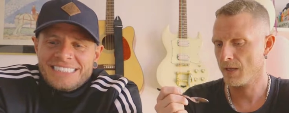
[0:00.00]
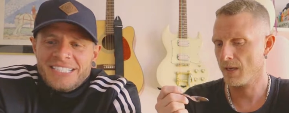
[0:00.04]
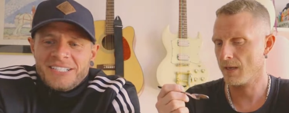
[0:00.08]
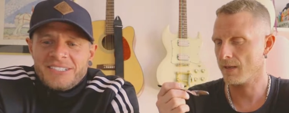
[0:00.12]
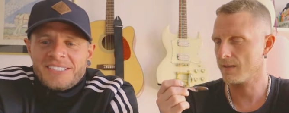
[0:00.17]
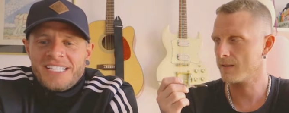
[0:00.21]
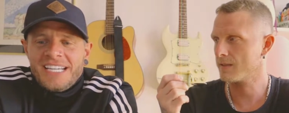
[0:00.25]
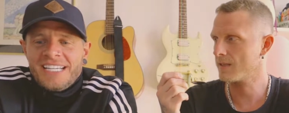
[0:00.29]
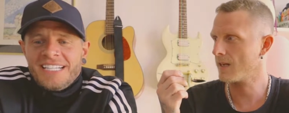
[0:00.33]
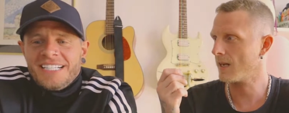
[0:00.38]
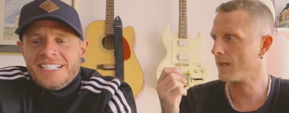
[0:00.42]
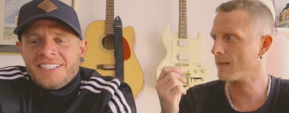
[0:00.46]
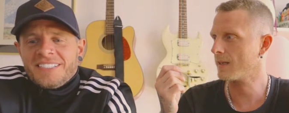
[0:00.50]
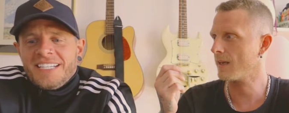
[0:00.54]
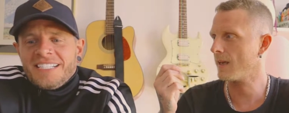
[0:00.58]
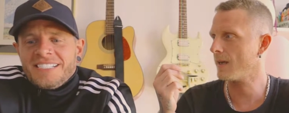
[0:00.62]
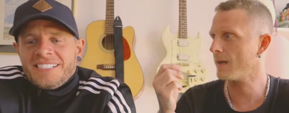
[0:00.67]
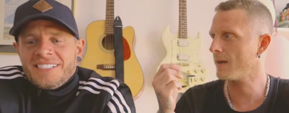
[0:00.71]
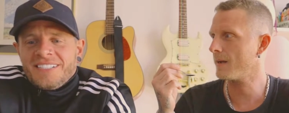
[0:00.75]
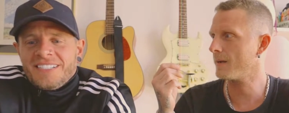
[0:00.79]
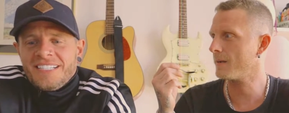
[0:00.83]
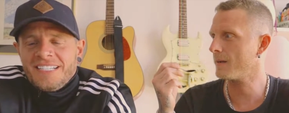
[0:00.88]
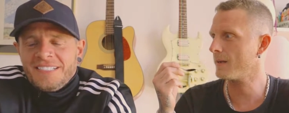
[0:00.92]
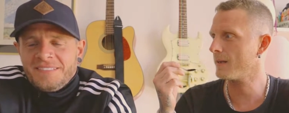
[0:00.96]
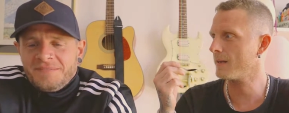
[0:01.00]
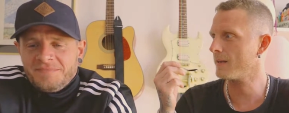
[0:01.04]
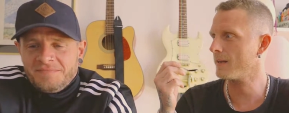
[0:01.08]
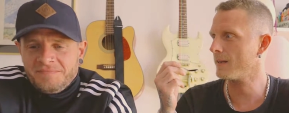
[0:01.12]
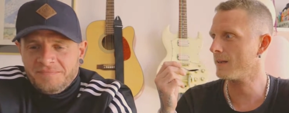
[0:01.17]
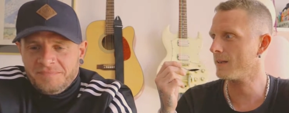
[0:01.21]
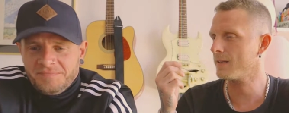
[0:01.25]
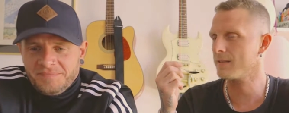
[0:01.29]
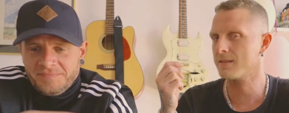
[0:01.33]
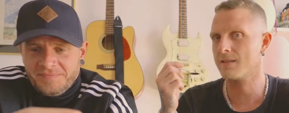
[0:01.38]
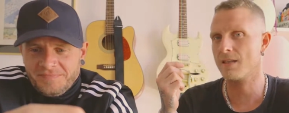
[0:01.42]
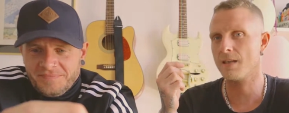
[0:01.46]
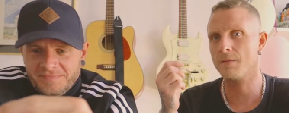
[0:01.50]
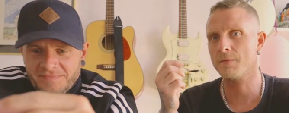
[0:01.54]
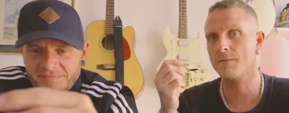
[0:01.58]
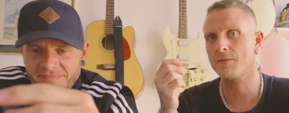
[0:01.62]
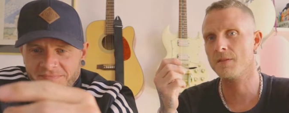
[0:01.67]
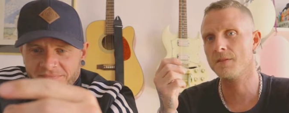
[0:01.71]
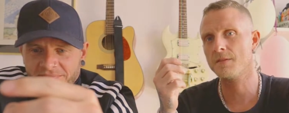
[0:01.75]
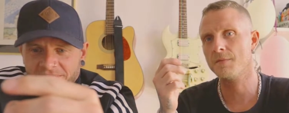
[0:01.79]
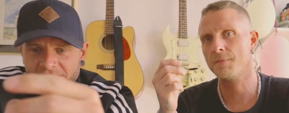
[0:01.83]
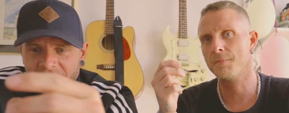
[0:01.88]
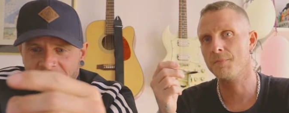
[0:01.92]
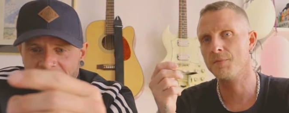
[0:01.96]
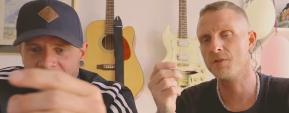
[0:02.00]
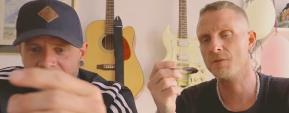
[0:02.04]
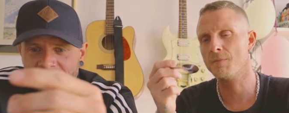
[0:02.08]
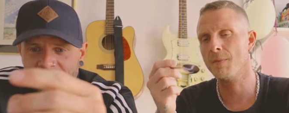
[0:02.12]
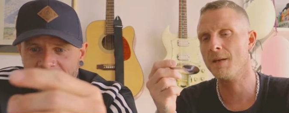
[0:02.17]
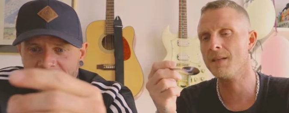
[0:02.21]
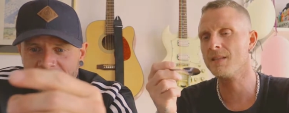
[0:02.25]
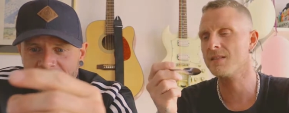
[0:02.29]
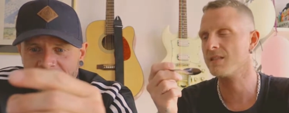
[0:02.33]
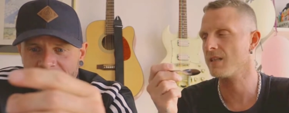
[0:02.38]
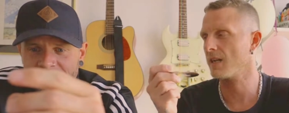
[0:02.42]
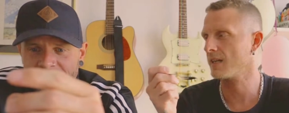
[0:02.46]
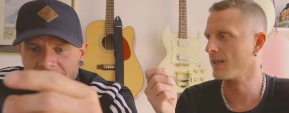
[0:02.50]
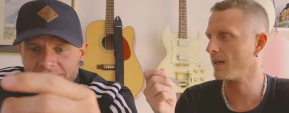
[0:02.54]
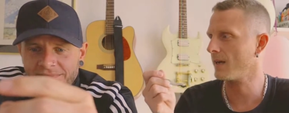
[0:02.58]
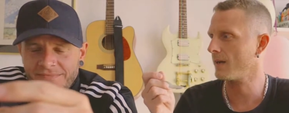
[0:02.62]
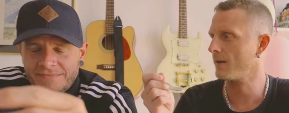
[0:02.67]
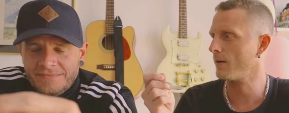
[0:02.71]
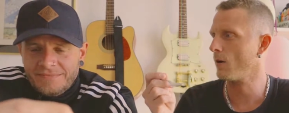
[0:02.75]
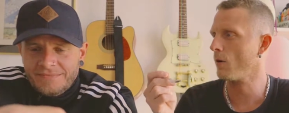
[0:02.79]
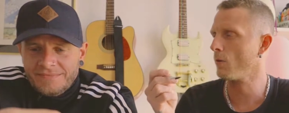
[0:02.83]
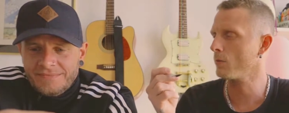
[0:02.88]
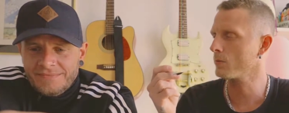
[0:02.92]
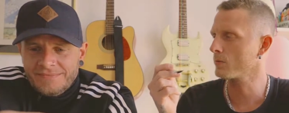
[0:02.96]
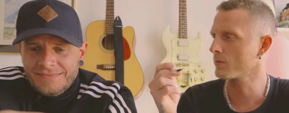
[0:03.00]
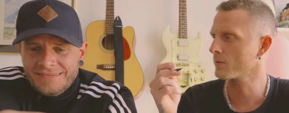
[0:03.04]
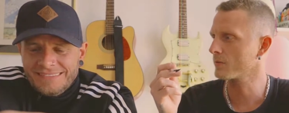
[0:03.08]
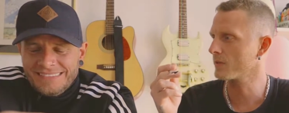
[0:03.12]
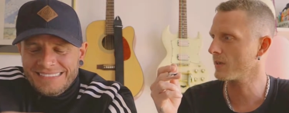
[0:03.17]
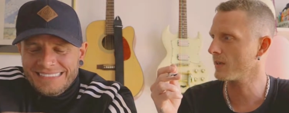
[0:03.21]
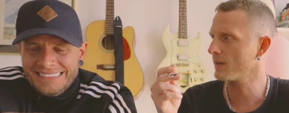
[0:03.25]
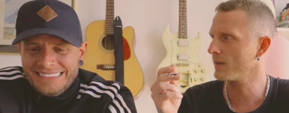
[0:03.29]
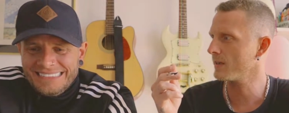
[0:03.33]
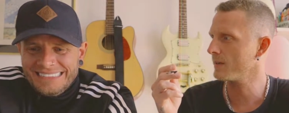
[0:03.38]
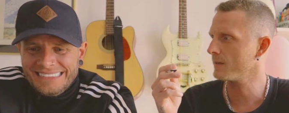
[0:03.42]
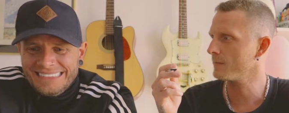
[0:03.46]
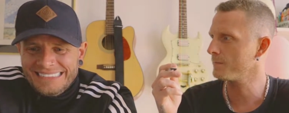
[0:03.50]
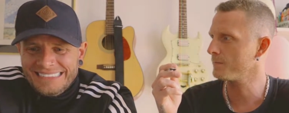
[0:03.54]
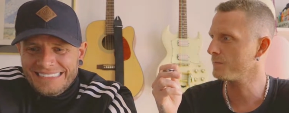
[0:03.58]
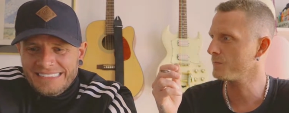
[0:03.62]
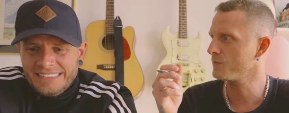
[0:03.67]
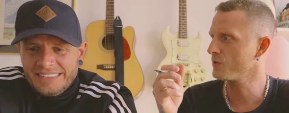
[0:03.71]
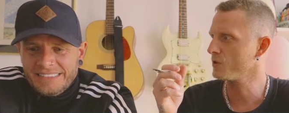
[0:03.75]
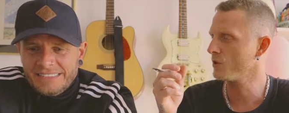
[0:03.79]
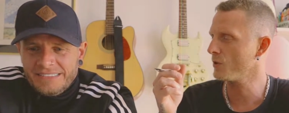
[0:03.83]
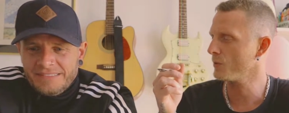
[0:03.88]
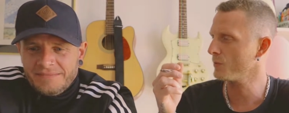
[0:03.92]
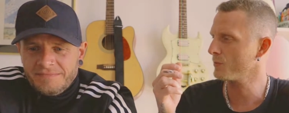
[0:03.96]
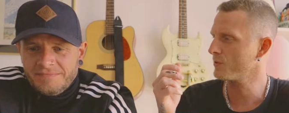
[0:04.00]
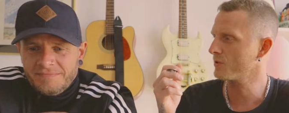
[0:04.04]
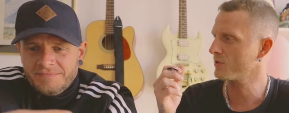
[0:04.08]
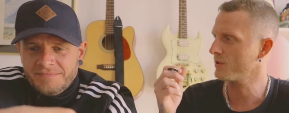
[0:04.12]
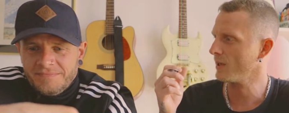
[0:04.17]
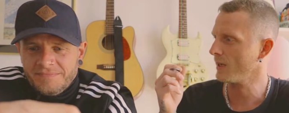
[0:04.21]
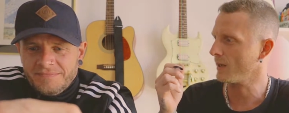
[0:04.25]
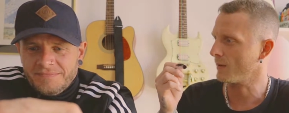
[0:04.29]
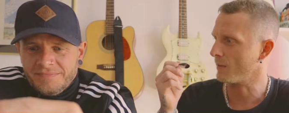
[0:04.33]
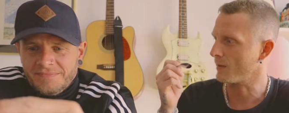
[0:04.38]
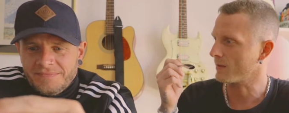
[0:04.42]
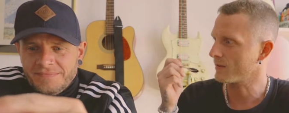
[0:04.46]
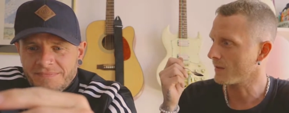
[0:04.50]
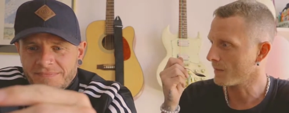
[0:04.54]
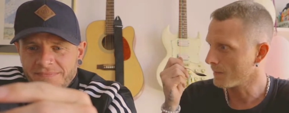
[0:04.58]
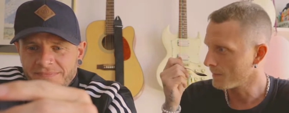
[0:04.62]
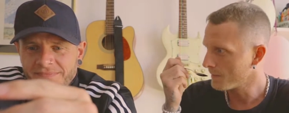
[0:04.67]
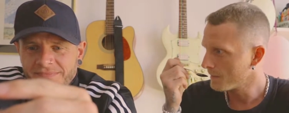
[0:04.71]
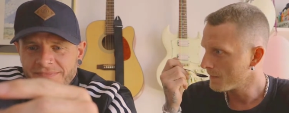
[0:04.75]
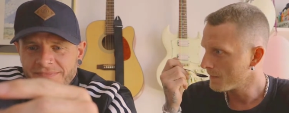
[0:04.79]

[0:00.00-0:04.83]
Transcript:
Speaker 1: Yeah, okay, it's like okay, a, okay. Uh, it's, it smells like an old uh, juice cigarette.